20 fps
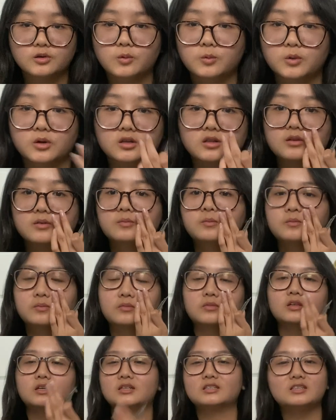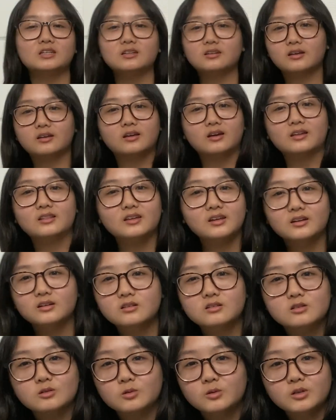worth, because then like at the end of
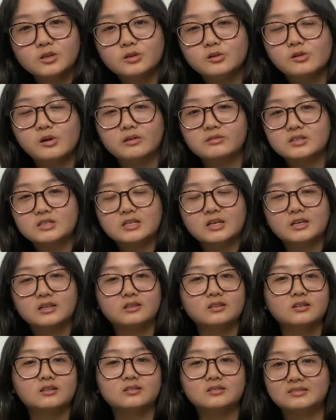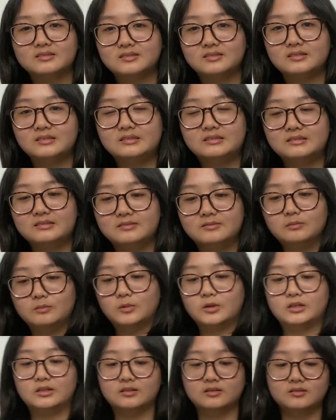the school year you have to take the
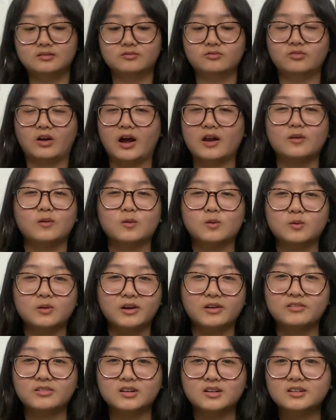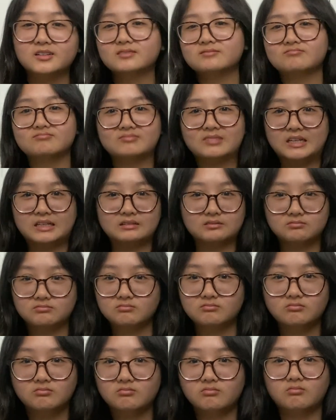final or whatever, like
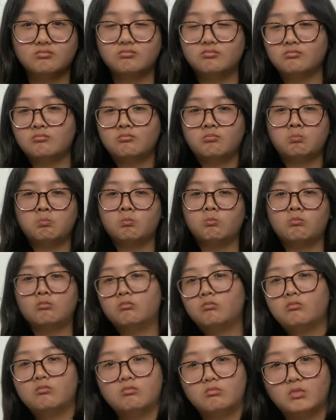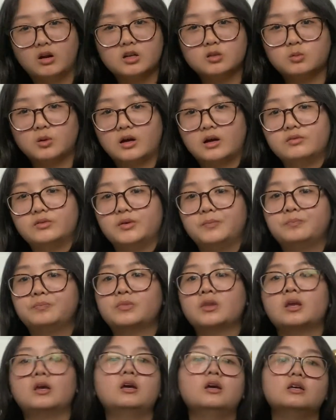might as well have it.
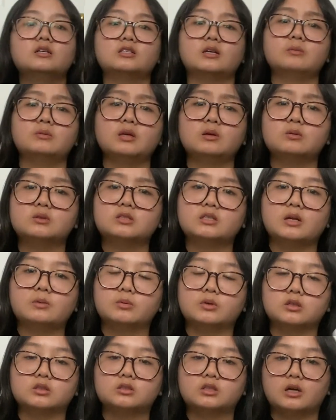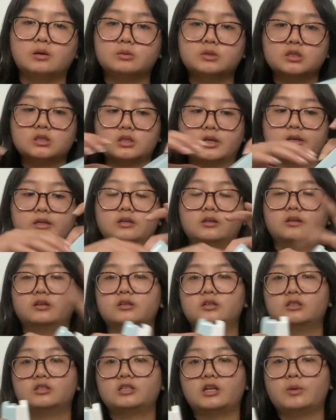Same thing with staplers. I would just like
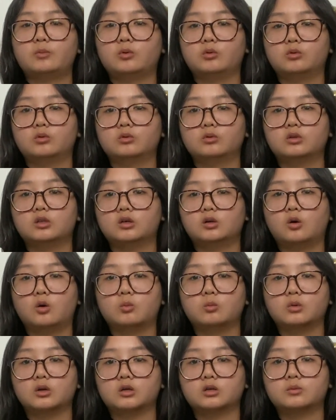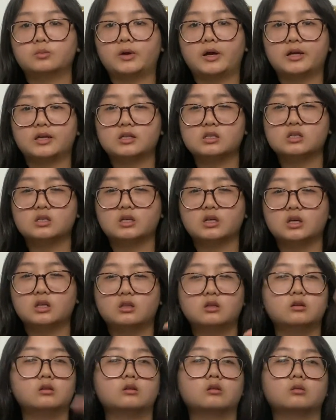staple the homework packets
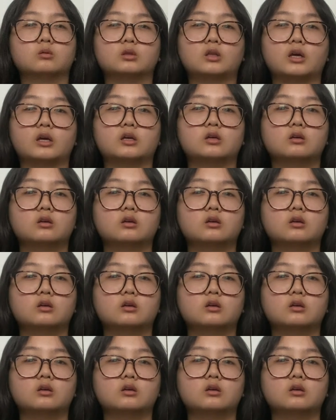together, or like